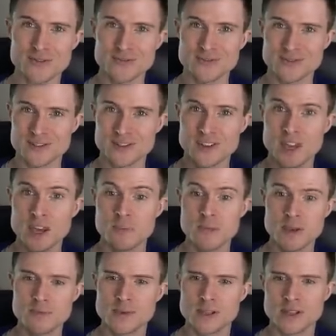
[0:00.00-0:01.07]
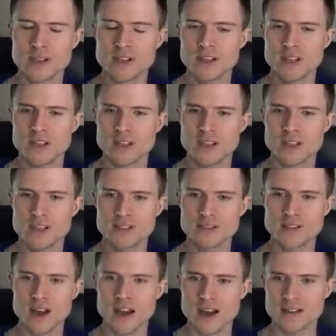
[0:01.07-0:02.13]
of commitment he's
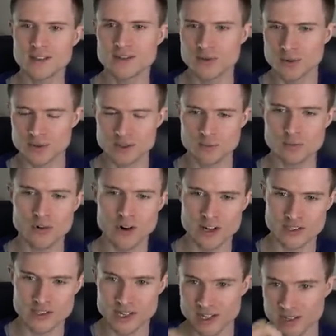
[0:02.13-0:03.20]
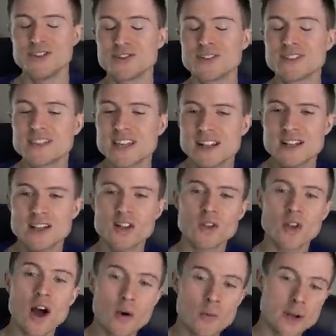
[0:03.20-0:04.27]
got towards the project. You can tell a
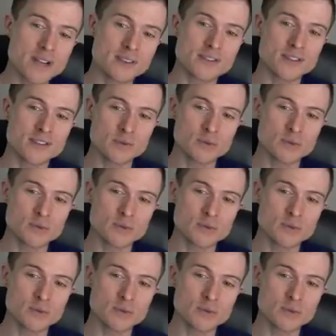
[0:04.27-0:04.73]
lot went into this